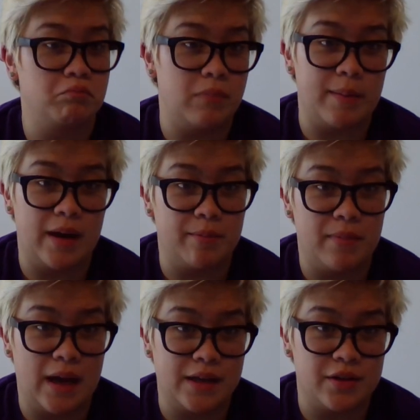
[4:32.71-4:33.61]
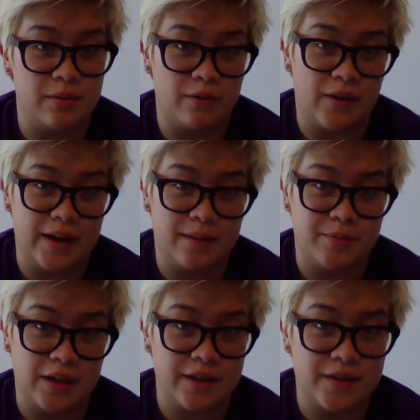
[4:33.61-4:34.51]
Maybe I may ask you to provide an
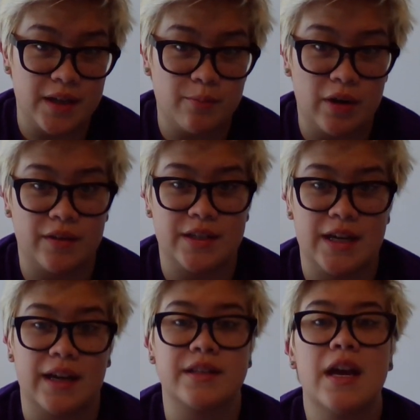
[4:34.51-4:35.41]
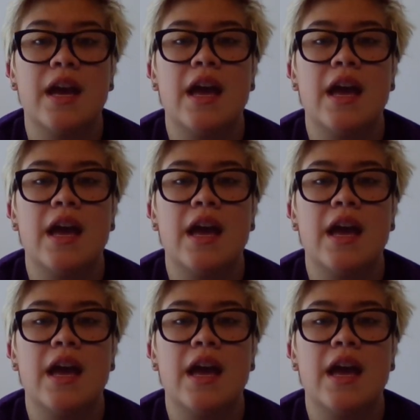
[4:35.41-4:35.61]
objective summary of the text.